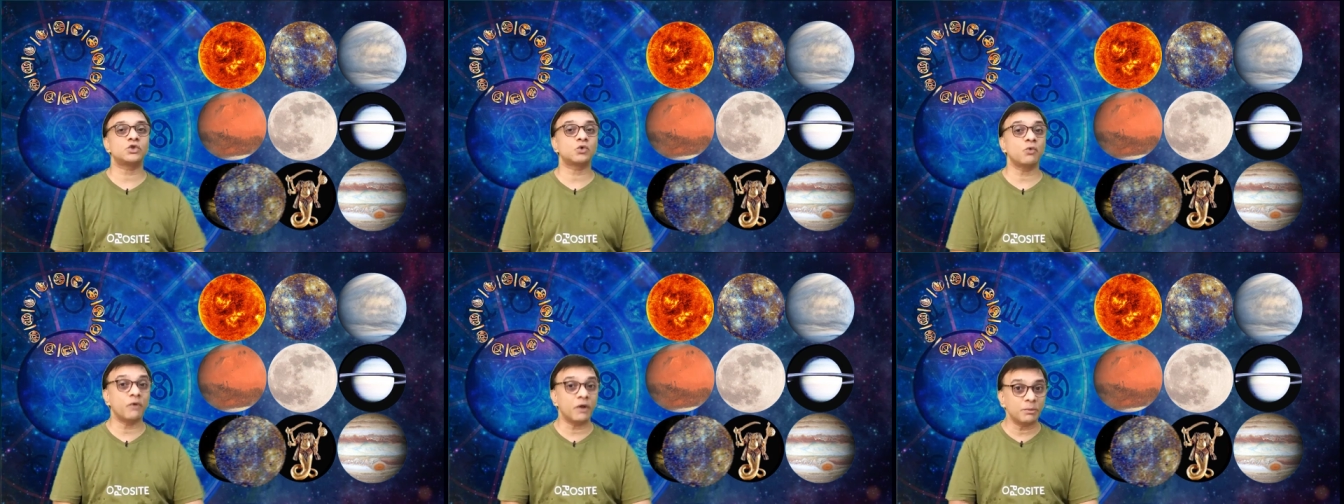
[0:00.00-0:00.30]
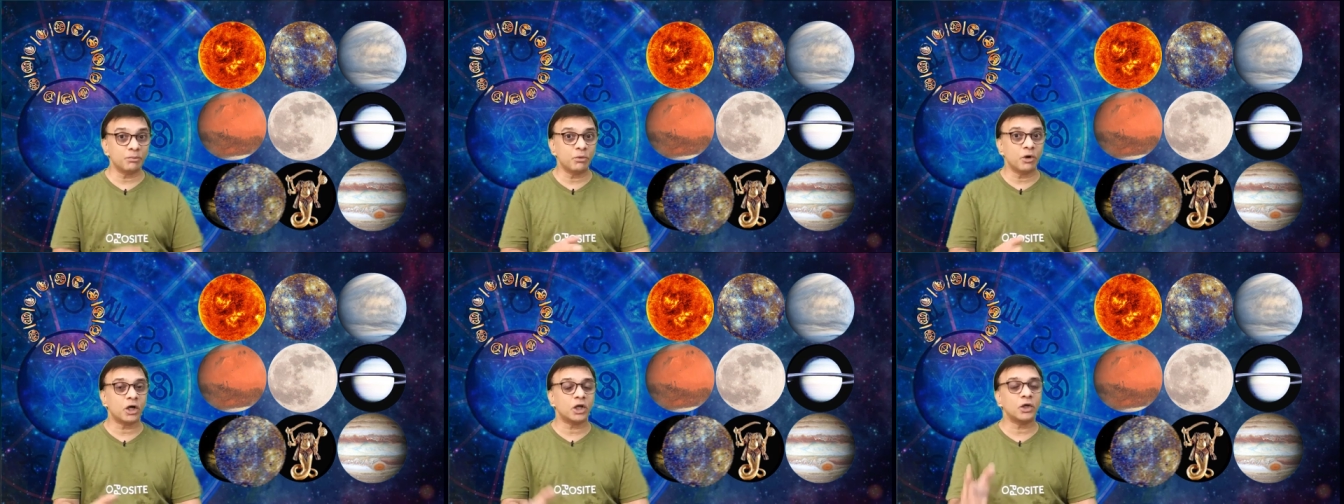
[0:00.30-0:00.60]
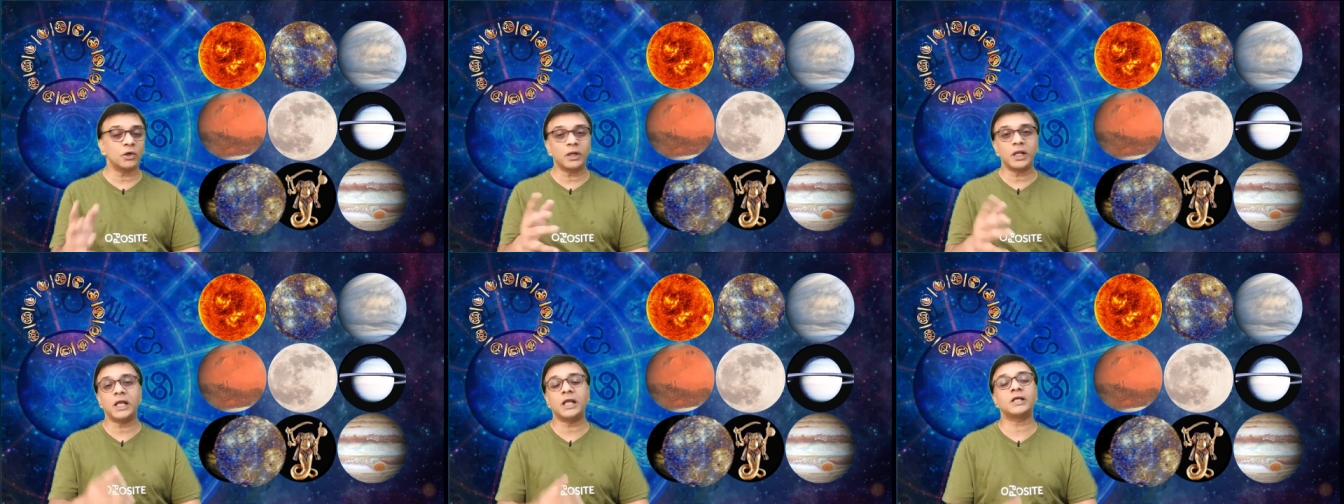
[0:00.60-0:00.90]
So when
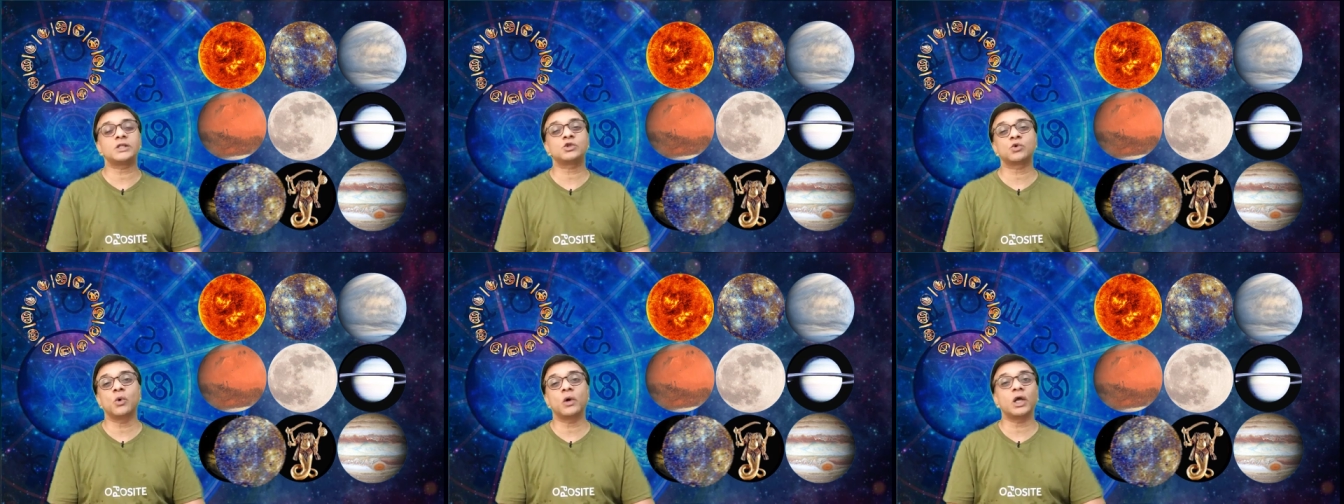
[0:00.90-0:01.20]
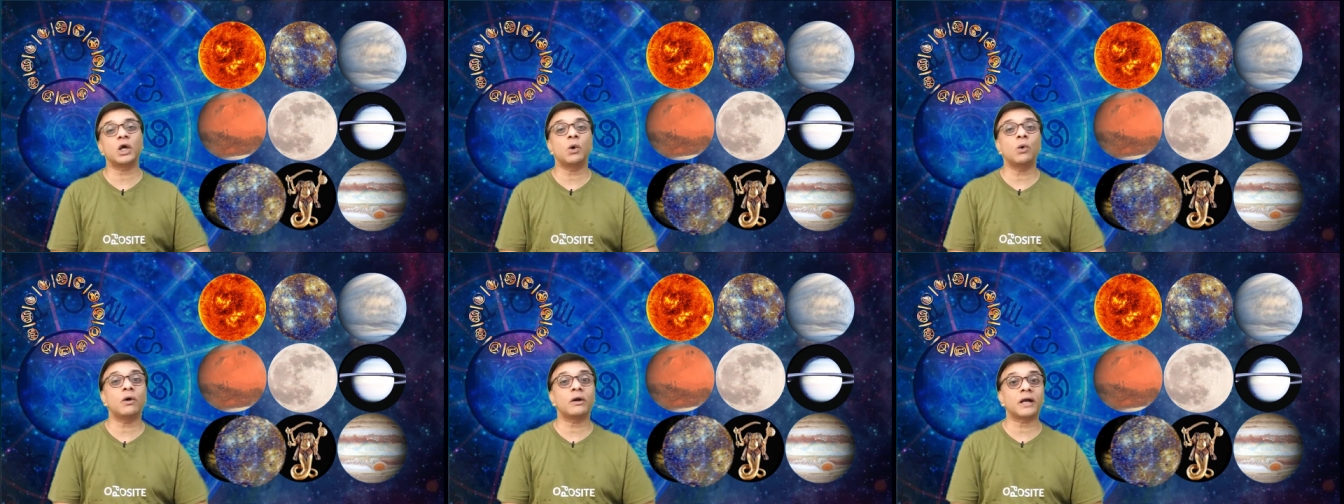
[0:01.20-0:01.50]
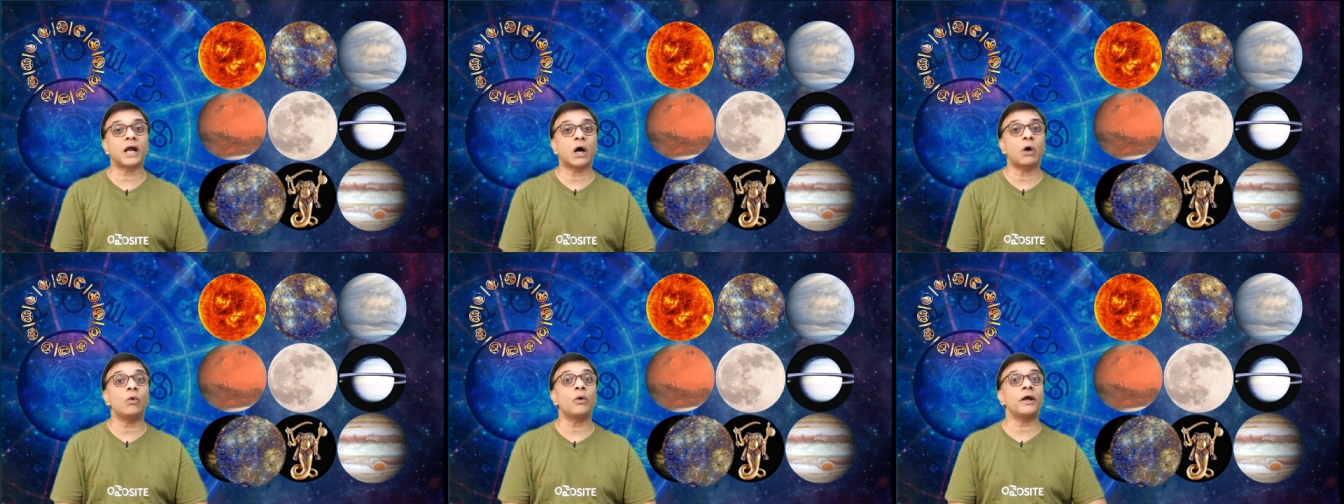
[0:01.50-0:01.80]
Mercury is going over
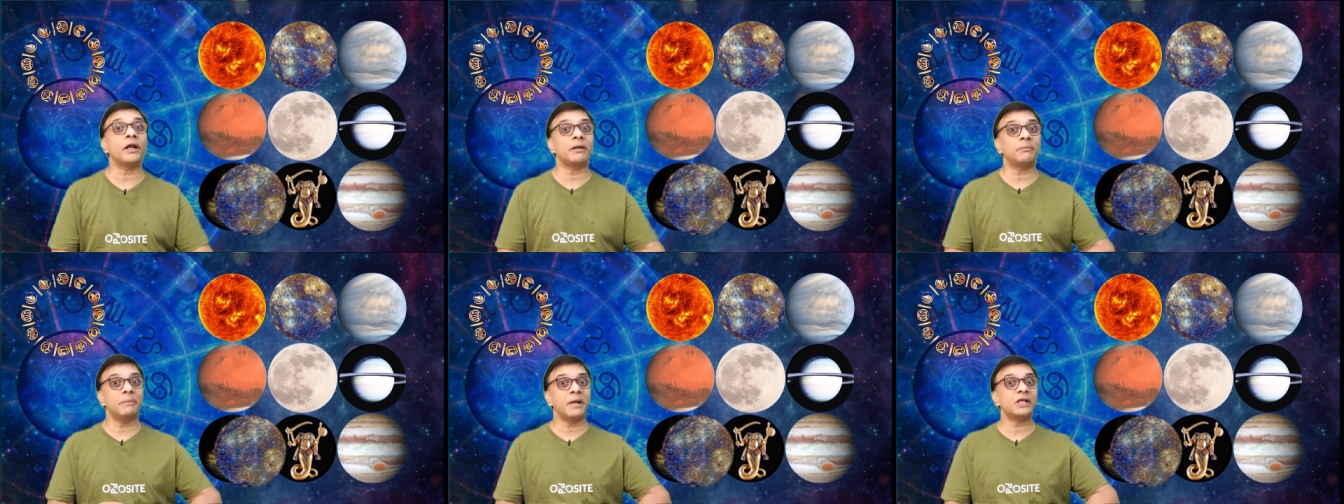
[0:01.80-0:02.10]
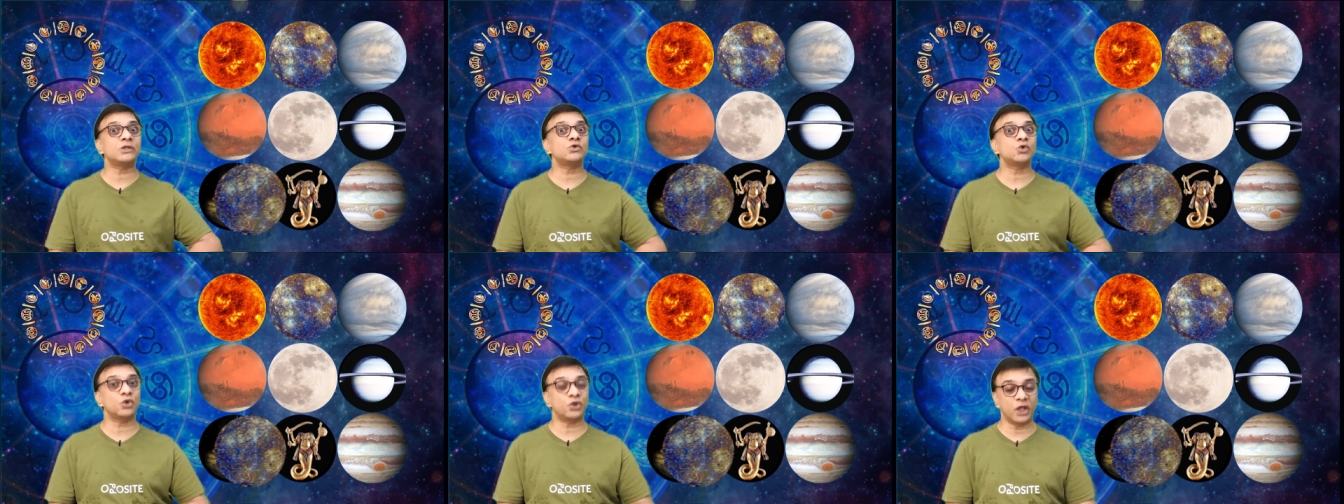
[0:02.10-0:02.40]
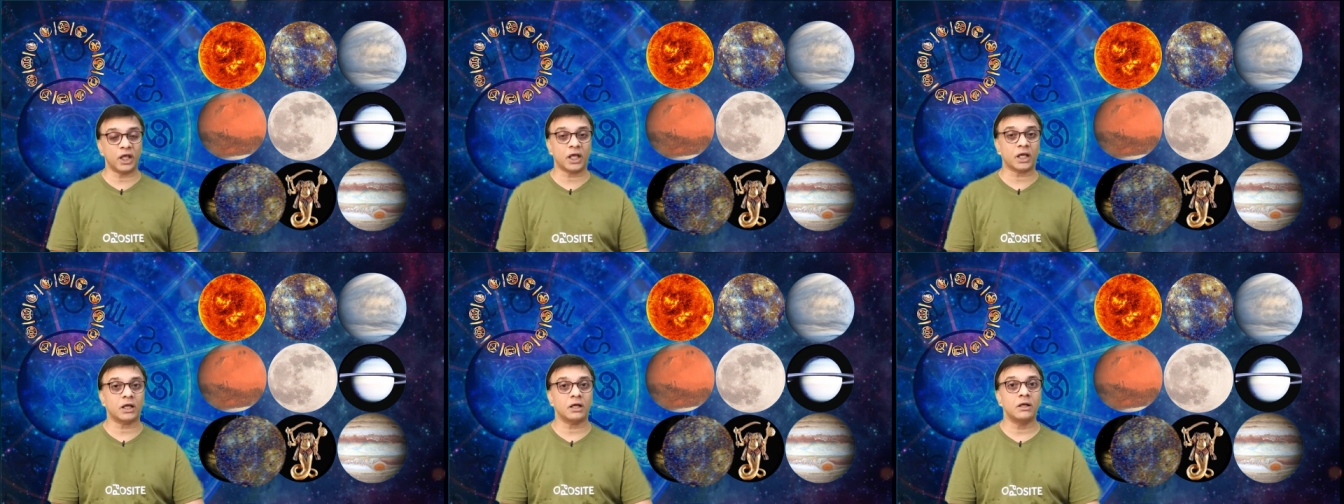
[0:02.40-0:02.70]
Rahu, it makes you
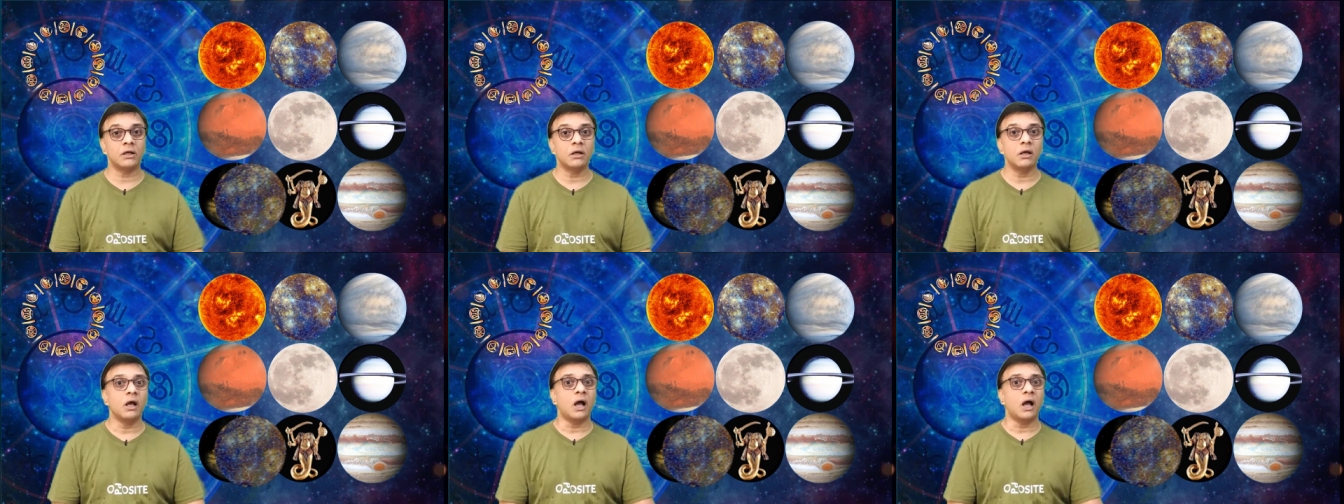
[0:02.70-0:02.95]
think,